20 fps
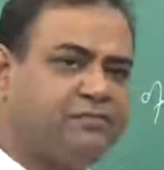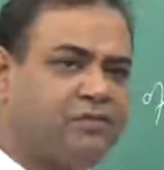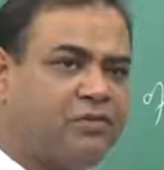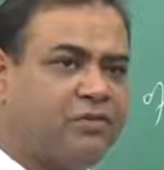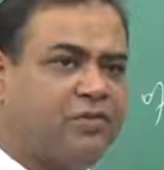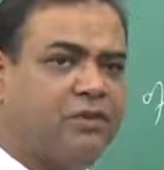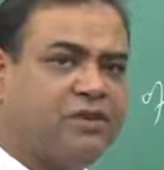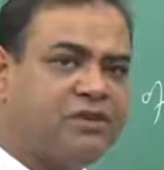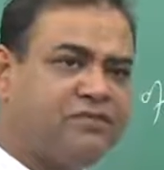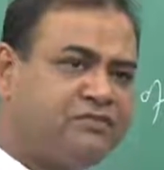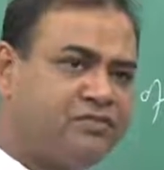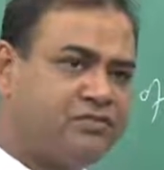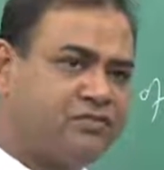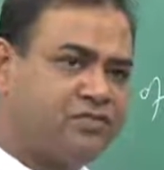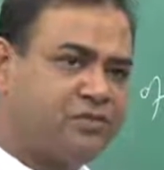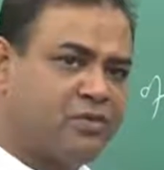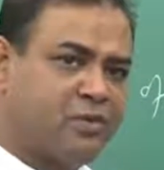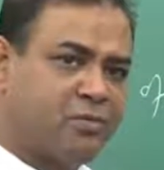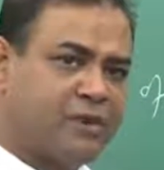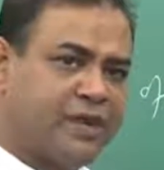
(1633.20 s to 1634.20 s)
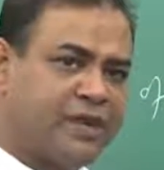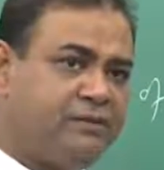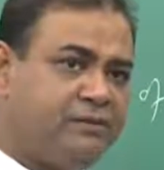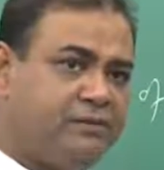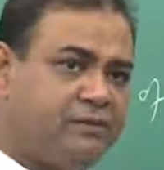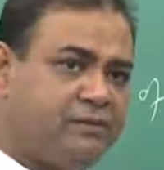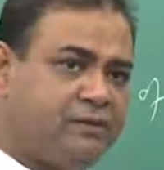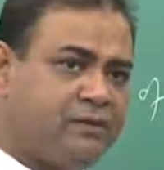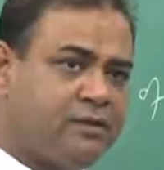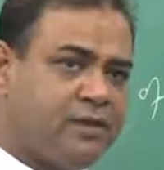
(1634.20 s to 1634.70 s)
for 100 plane.
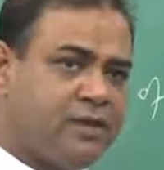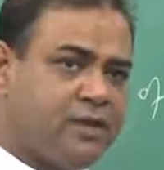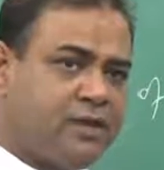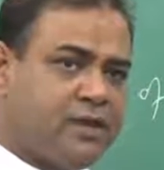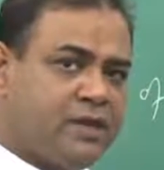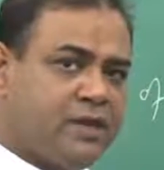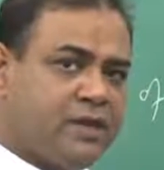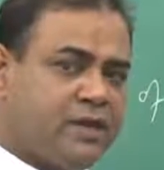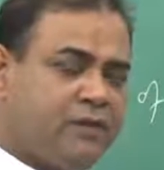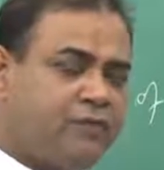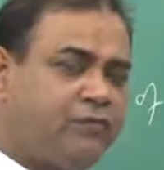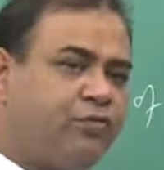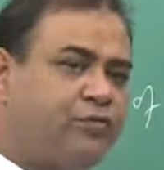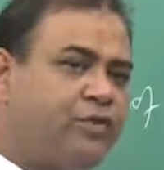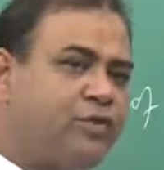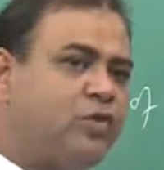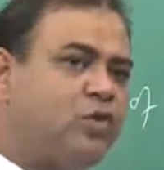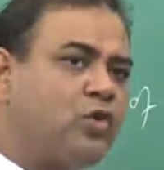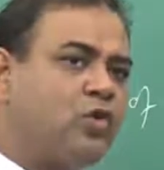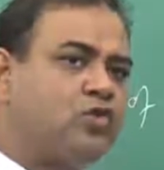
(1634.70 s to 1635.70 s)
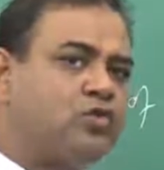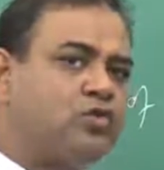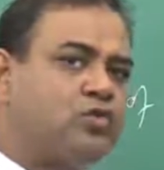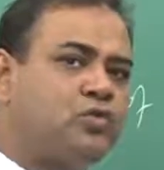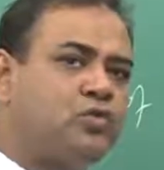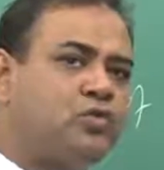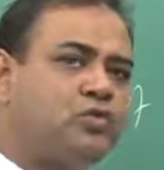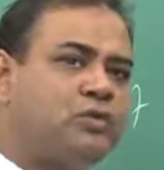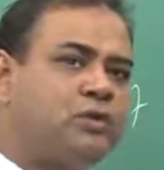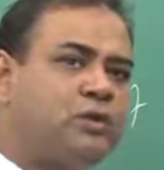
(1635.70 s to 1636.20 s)
If we go
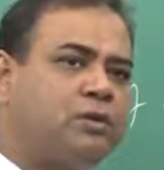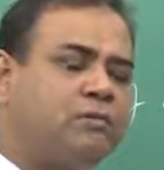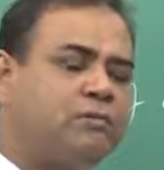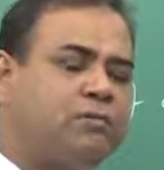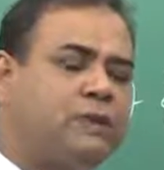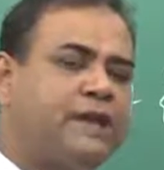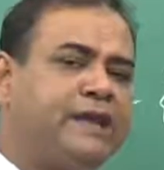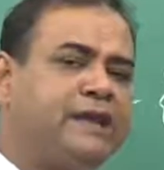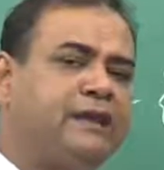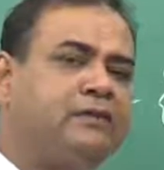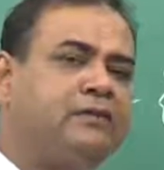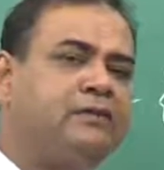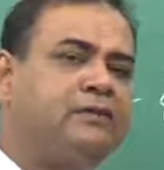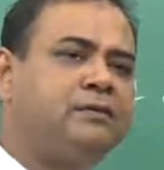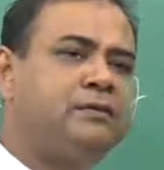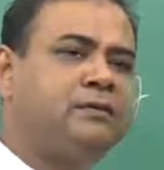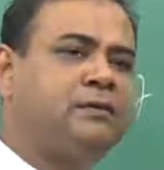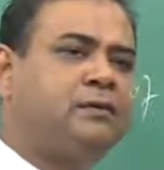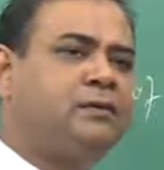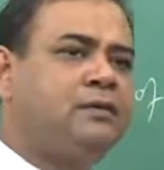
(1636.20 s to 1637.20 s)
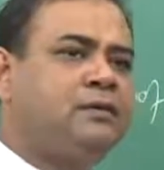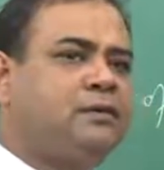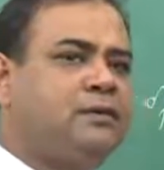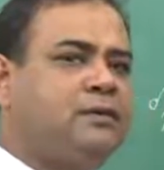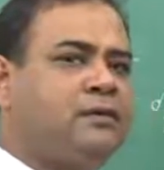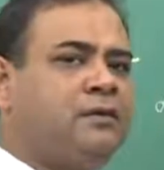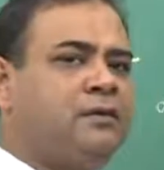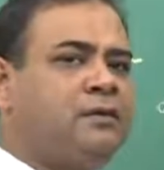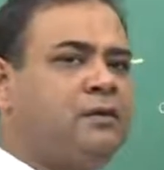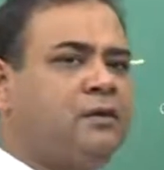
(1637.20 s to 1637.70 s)
to plane
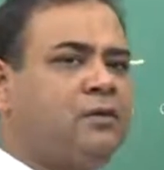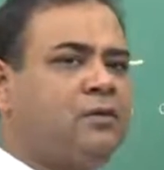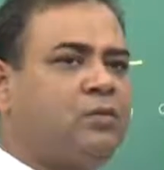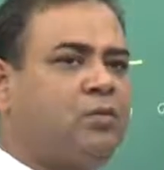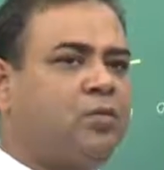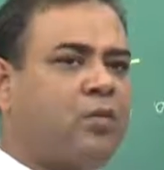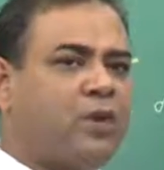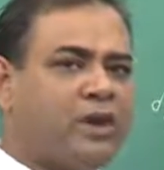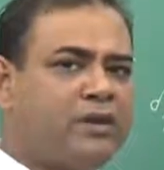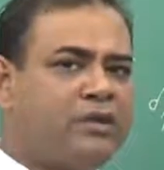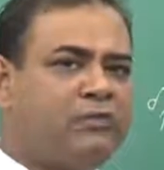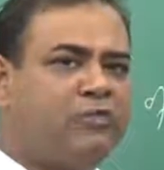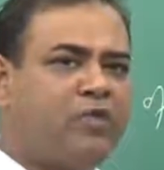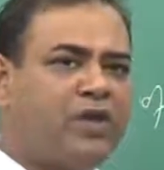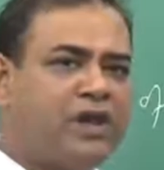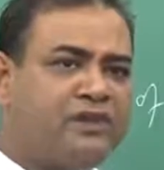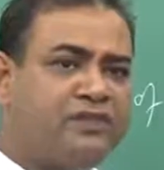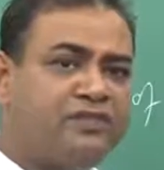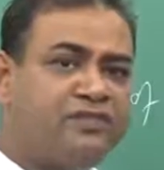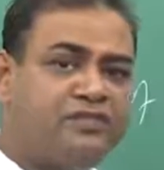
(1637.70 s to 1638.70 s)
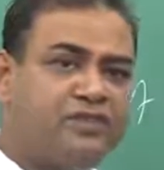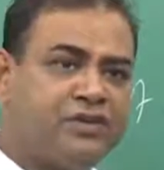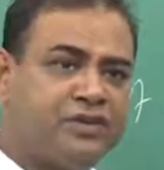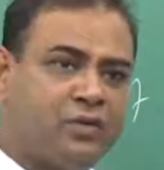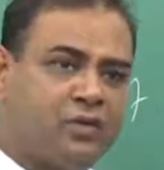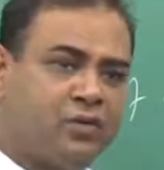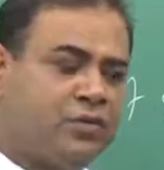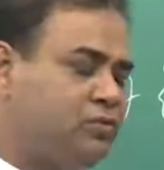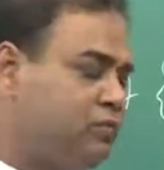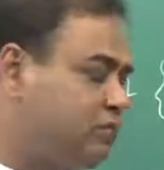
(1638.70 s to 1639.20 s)

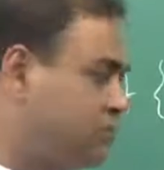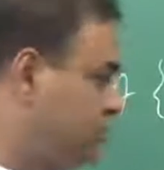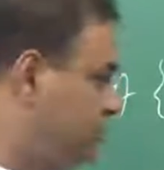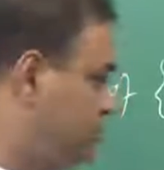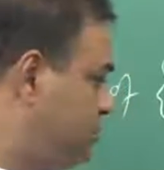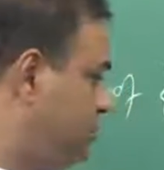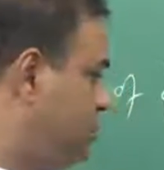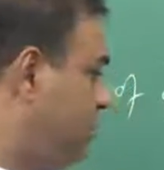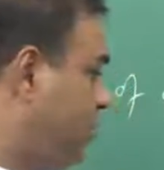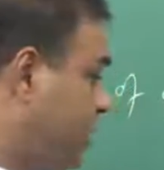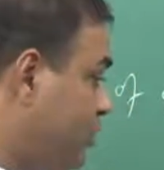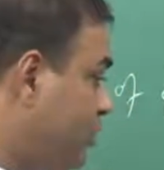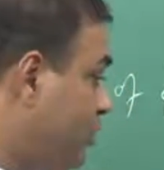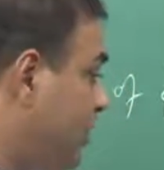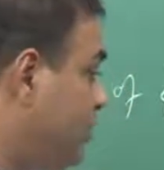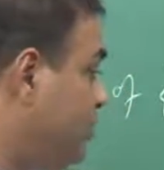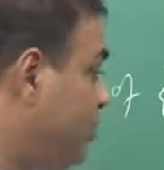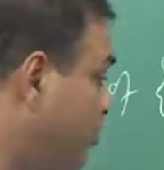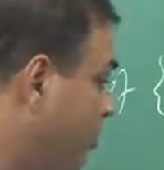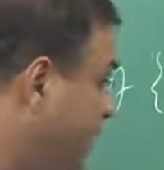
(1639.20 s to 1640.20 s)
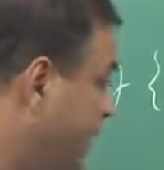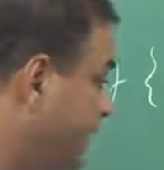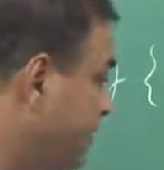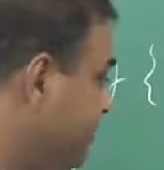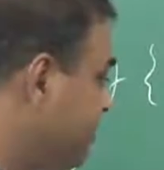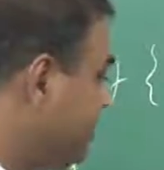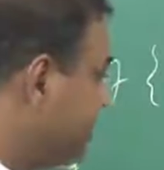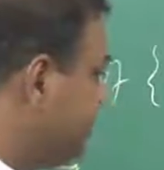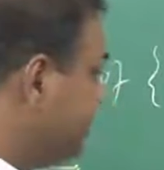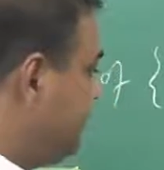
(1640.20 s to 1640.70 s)

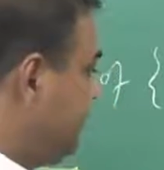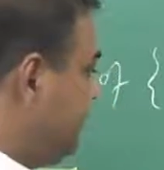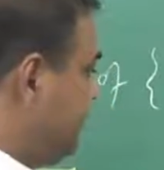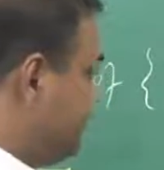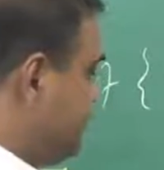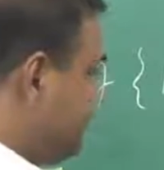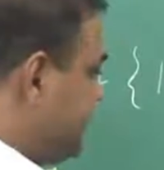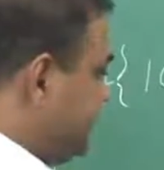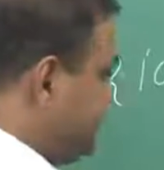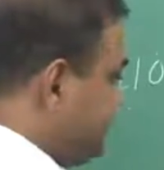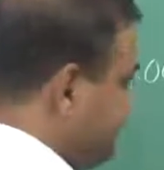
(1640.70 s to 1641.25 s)
111, so this